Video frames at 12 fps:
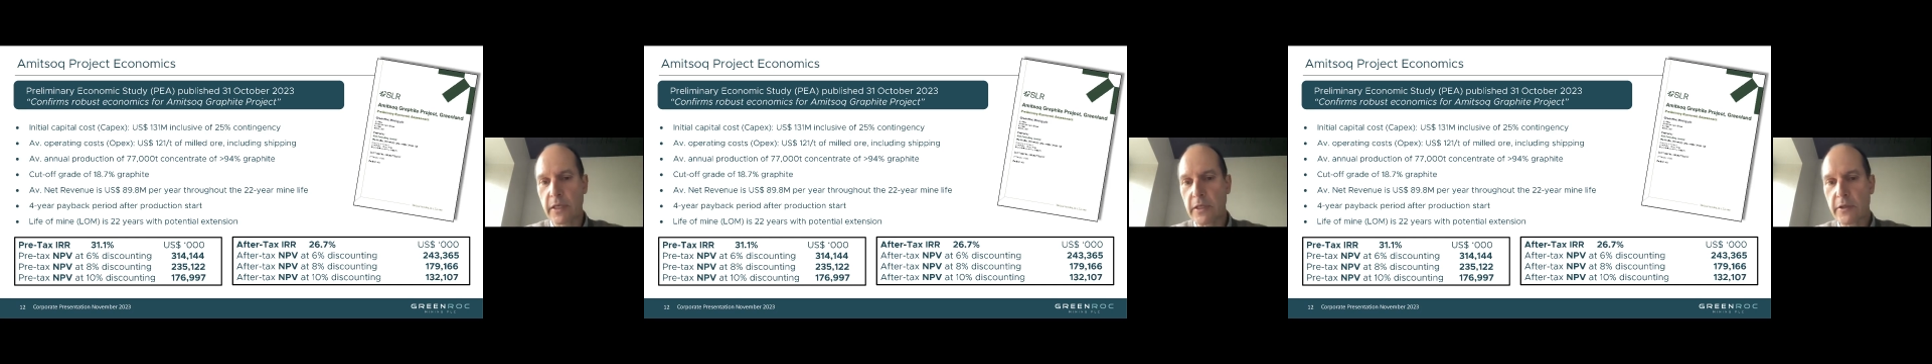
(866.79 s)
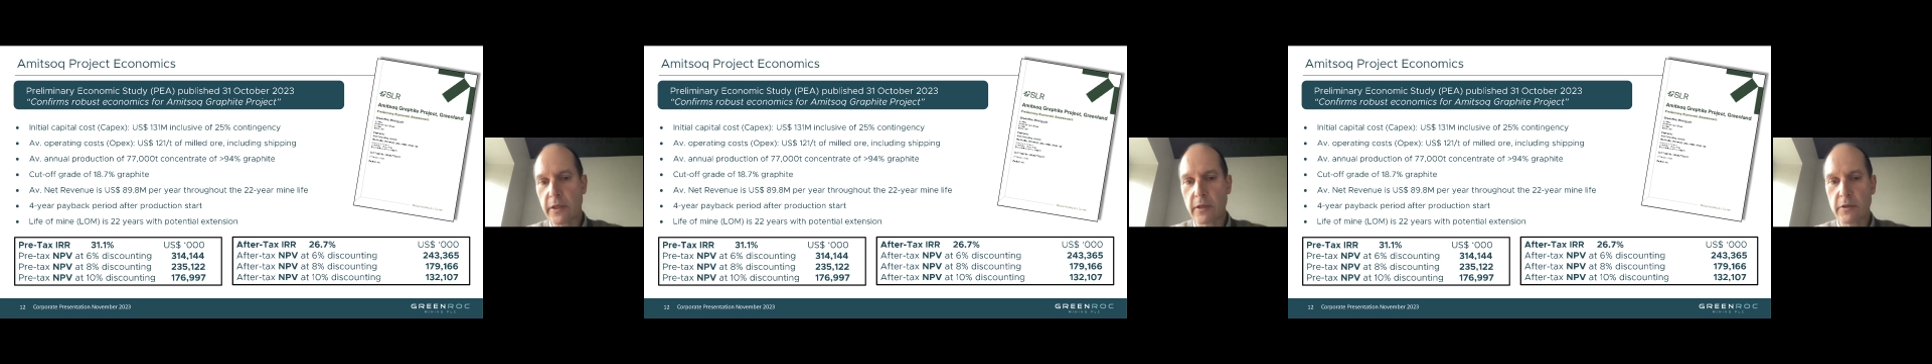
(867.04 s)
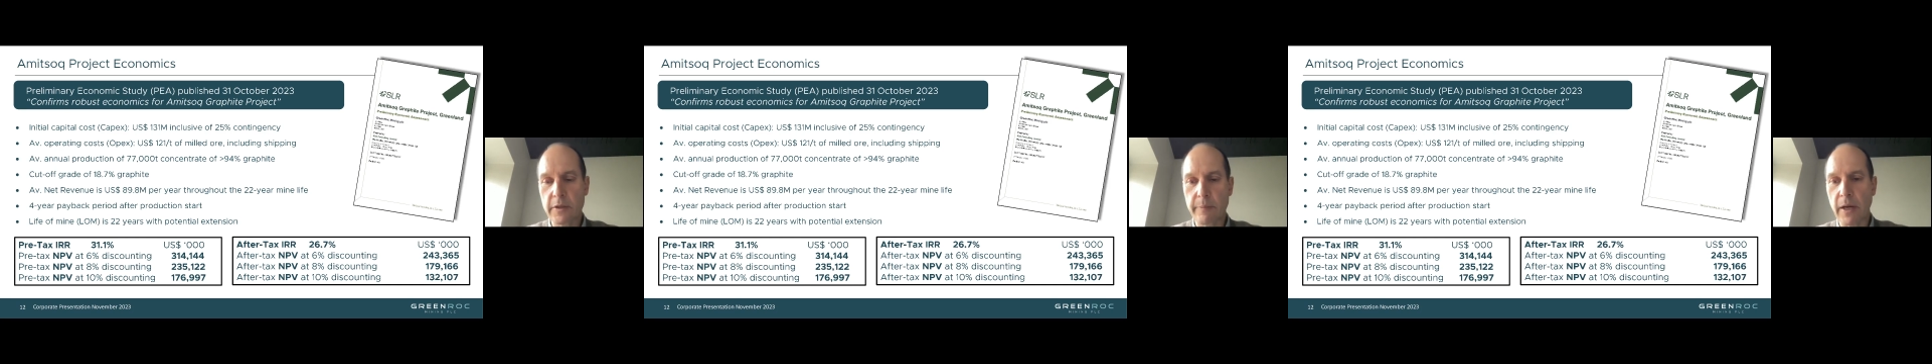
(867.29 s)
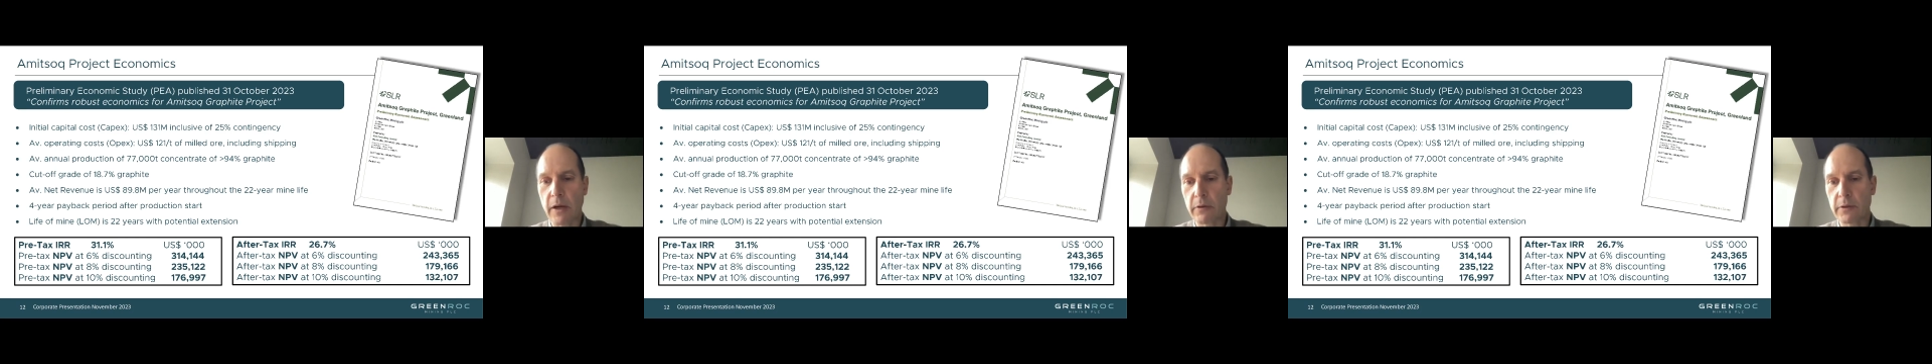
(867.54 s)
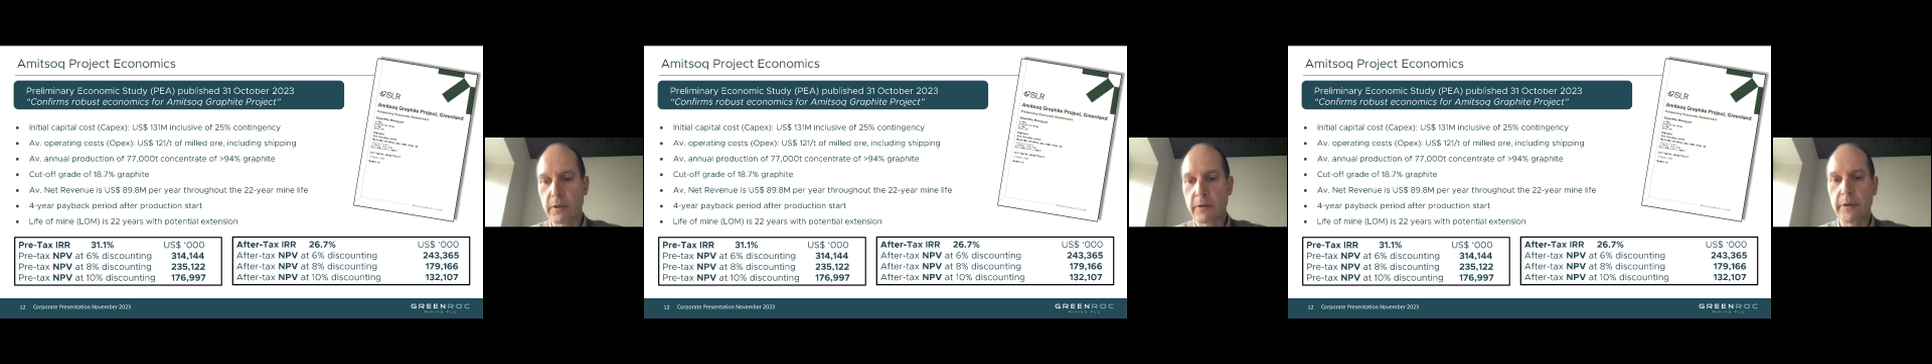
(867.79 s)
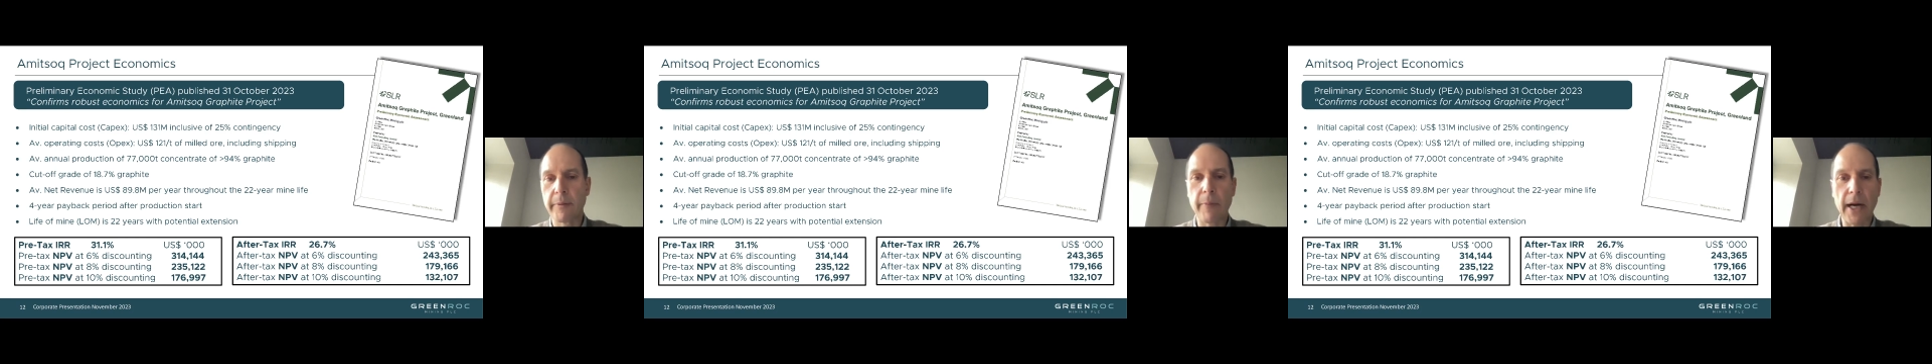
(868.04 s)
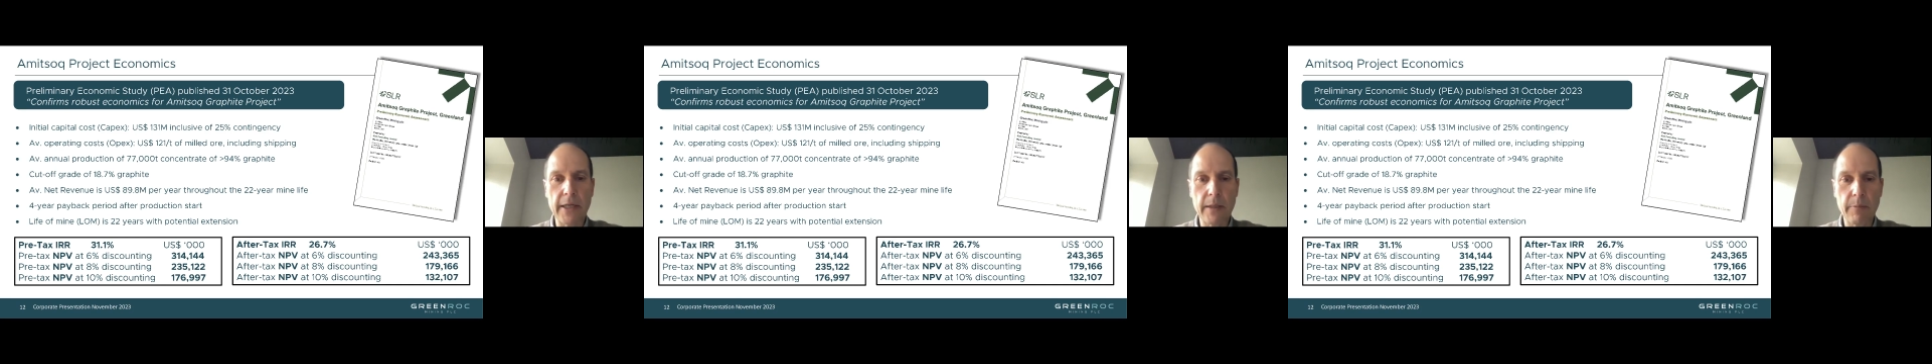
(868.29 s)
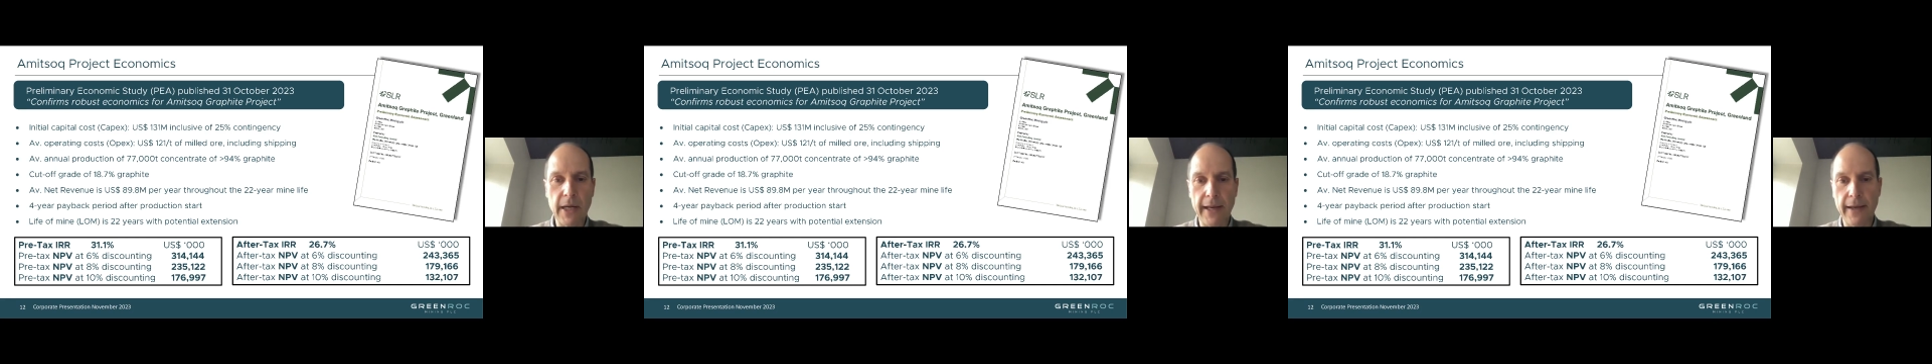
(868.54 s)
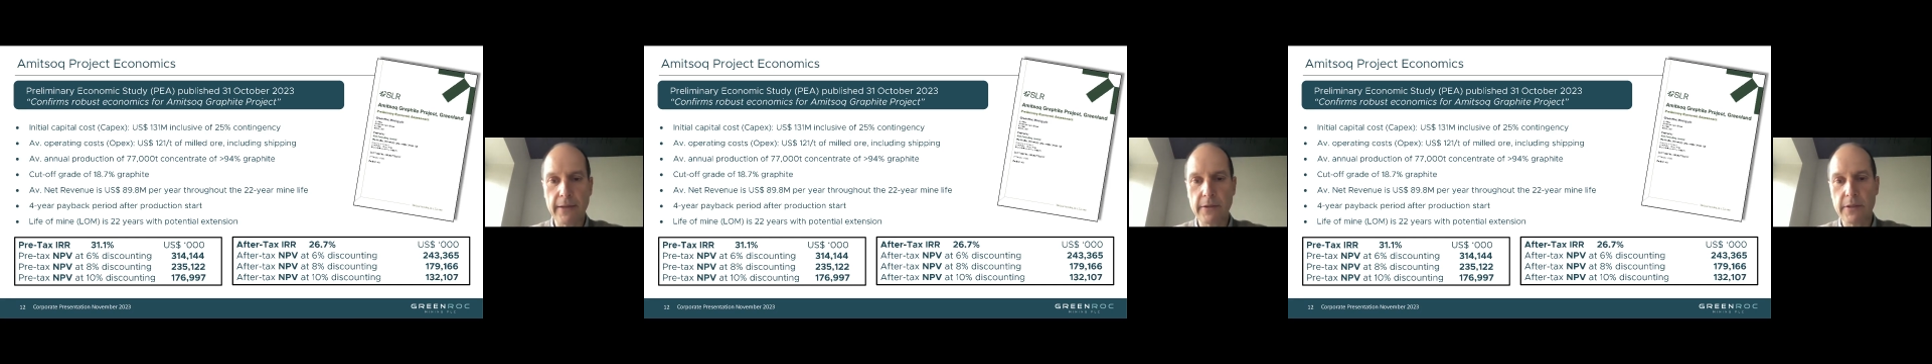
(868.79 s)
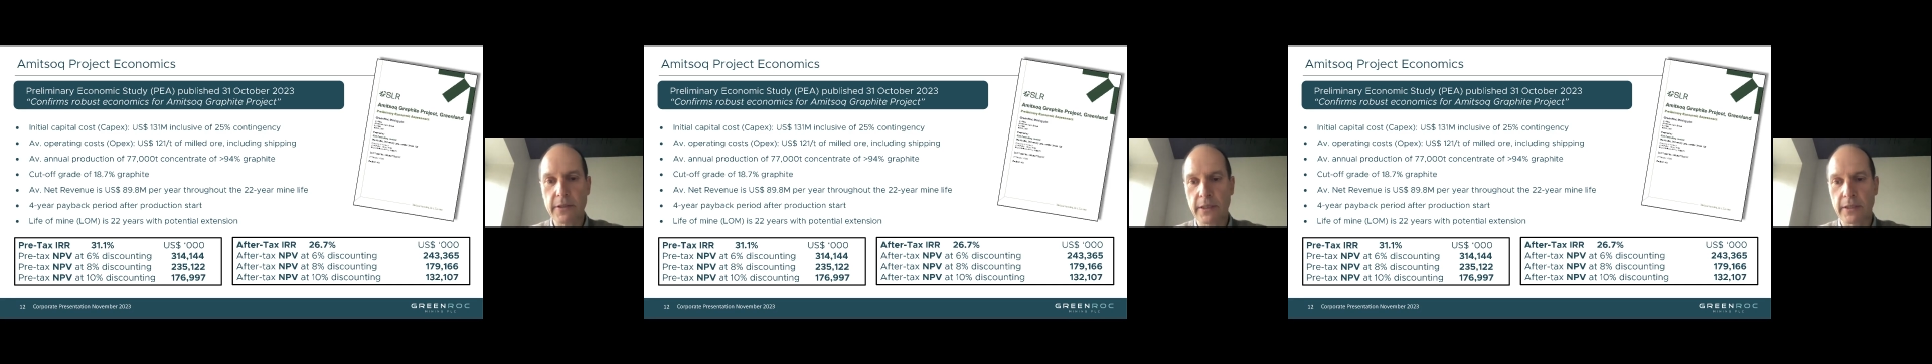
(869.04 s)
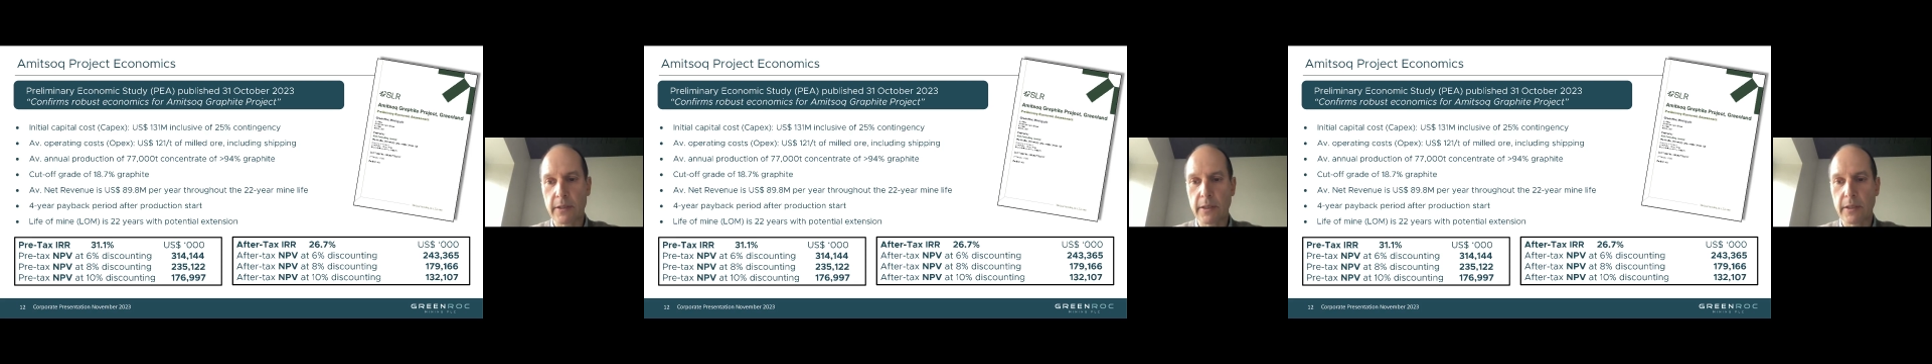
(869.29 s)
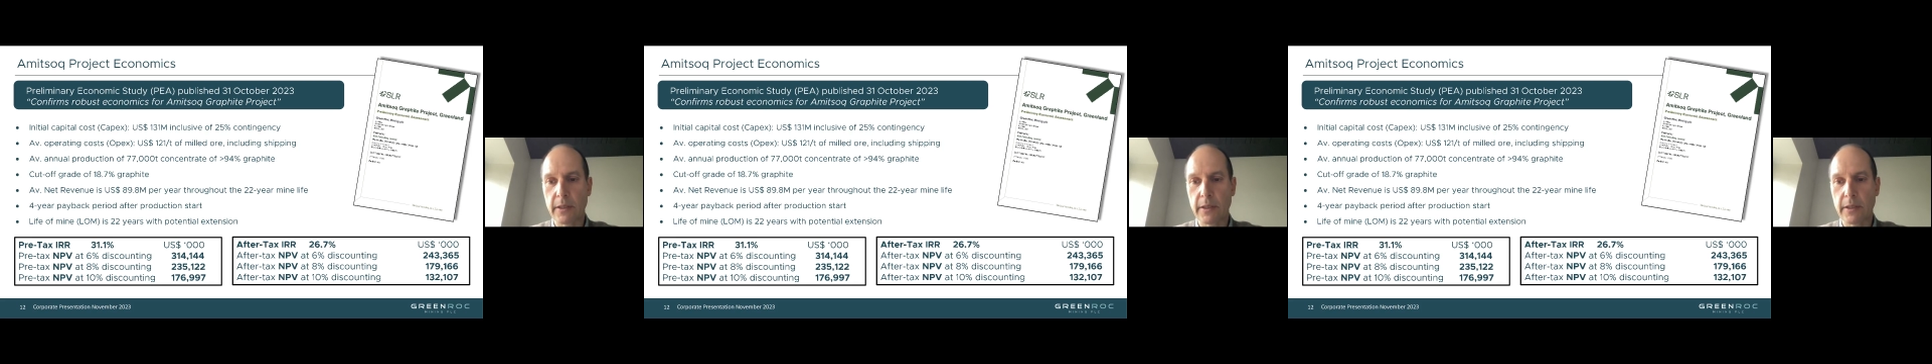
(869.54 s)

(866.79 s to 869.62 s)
details about the mining plans and